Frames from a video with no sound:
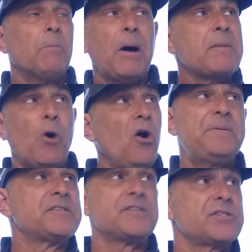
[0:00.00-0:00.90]
by ball
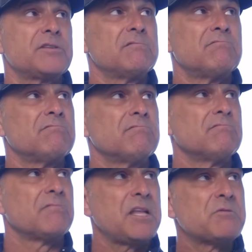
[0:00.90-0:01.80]
position.
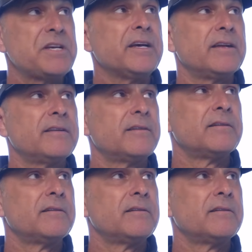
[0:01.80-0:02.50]
That was it.